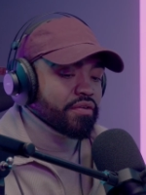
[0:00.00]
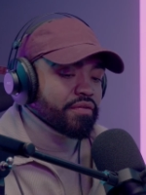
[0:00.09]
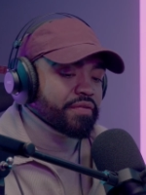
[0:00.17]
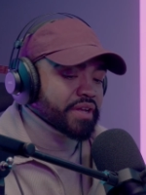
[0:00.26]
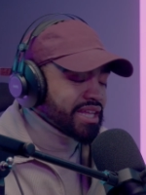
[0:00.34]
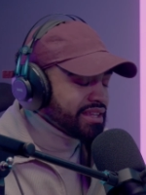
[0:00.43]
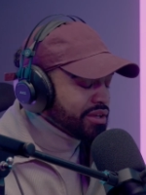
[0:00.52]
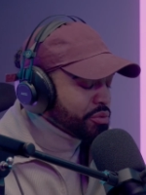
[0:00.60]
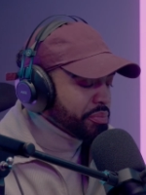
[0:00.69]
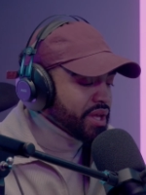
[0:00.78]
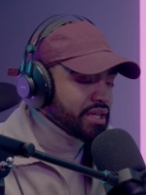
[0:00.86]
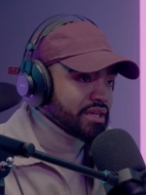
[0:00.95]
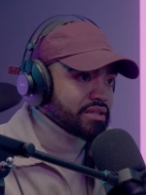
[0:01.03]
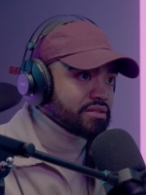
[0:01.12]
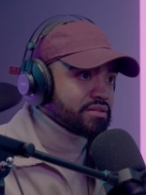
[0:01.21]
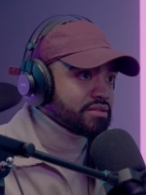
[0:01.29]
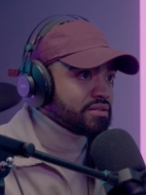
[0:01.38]
forget the
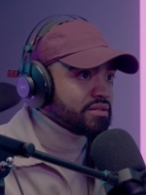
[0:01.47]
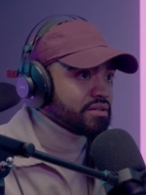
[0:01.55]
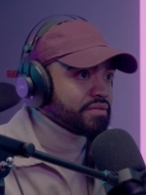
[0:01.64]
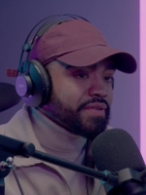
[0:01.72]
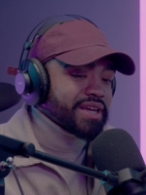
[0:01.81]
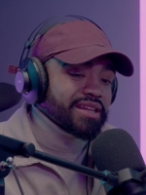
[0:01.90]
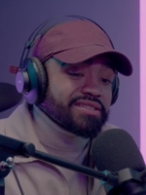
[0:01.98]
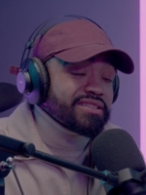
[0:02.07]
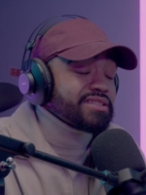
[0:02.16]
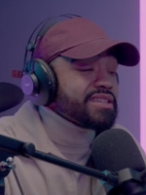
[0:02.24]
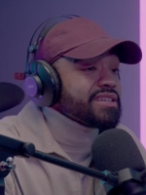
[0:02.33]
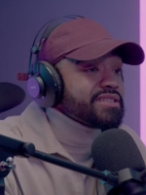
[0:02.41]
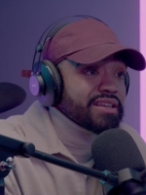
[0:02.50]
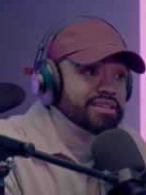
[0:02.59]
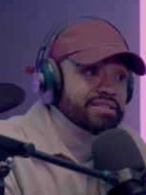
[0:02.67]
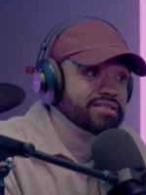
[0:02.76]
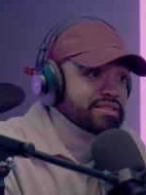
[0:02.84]
opinions, forget the
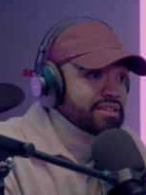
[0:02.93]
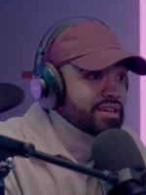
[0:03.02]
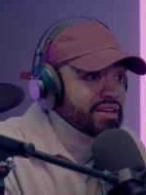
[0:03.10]
statistics,